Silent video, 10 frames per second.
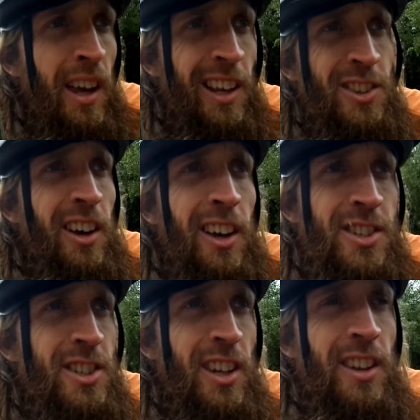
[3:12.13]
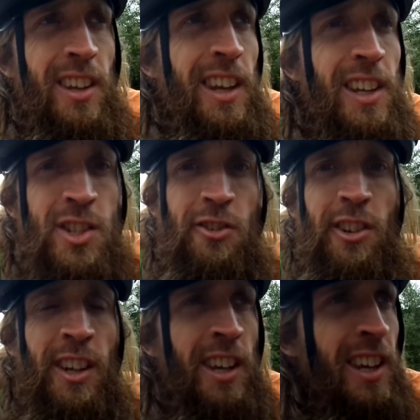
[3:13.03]
exhaustion,
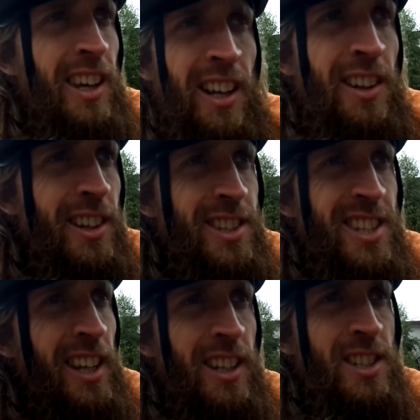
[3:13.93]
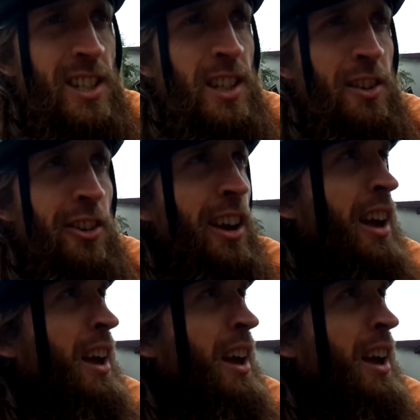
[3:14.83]
injury, illness, sickness, etc.